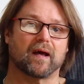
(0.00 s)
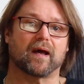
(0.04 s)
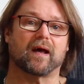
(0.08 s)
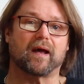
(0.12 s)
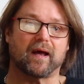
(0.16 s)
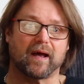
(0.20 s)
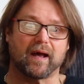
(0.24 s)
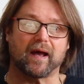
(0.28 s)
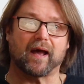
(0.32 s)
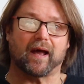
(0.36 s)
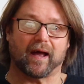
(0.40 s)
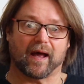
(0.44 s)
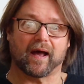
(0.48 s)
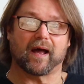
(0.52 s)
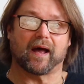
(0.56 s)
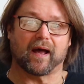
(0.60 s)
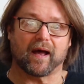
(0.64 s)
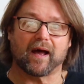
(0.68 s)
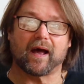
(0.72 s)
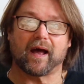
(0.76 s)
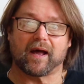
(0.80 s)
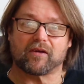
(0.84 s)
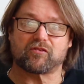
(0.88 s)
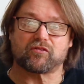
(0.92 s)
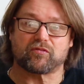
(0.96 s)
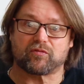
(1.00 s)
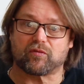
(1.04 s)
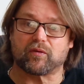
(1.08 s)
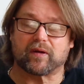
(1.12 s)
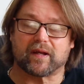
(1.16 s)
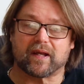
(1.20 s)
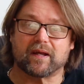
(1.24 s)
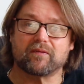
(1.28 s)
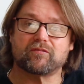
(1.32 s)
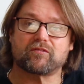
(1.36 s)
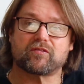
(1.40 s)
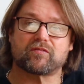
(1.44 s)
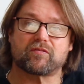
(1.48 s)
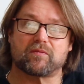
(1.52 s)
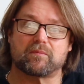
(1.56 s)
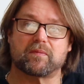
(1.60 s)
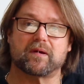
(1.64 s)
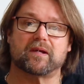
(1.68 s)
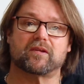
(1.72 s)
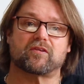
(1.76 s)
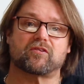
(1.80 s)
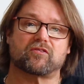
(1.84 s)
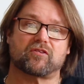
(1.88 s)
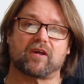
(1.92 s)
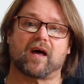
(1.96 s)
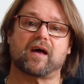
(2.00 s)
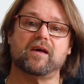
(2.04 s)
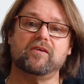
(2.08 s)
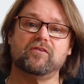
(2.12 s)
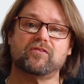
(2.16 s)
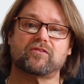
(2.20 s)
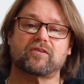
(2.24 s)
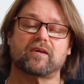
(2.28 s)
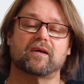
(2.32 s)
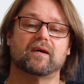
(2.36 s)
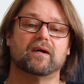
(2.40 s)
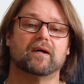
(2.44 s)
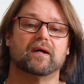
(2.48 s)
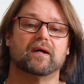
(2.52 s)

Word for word: uh, as a free gift for me to taste.